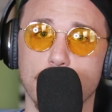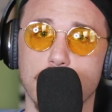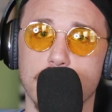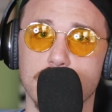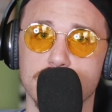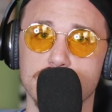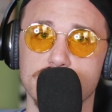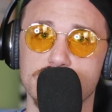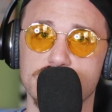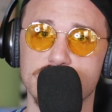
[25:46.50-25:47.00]

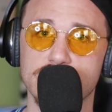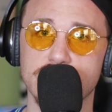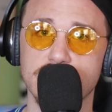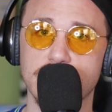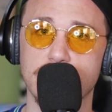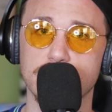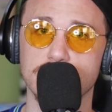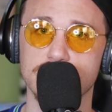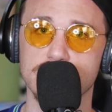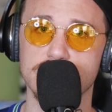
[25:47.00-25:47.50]
Watters
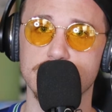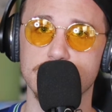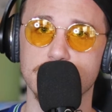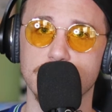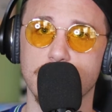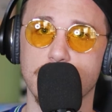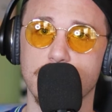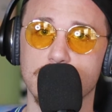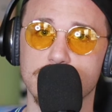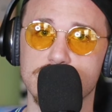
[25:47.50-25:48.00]
Seattle
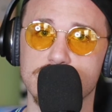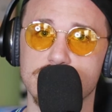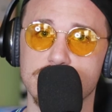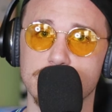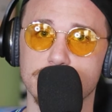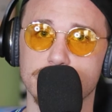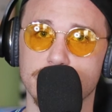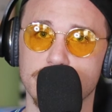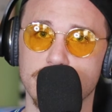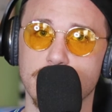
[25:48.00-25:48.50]
Seahawks
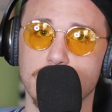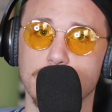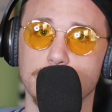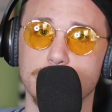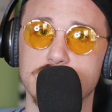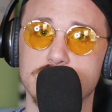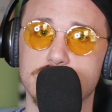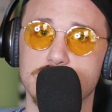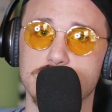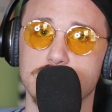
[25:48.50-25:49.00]
silver
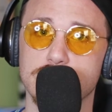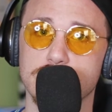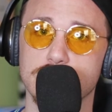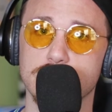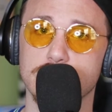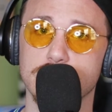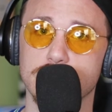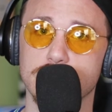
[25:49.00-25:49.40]
helmets